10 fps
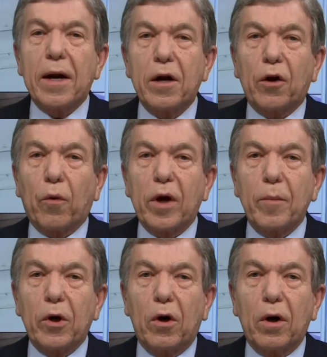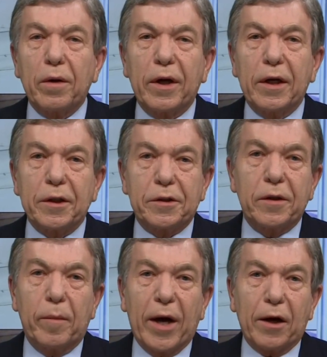not in agreement on
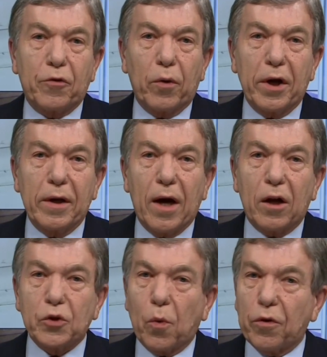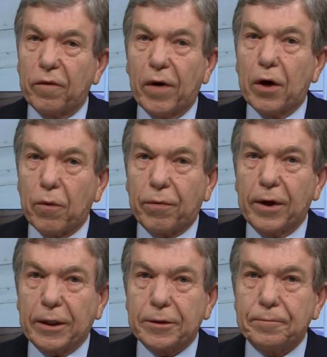is about $1 trillion worth of other
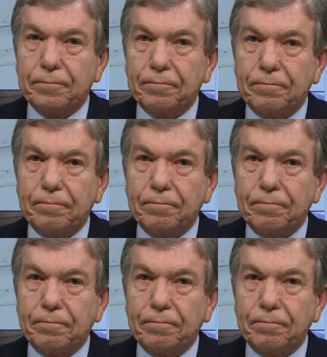things.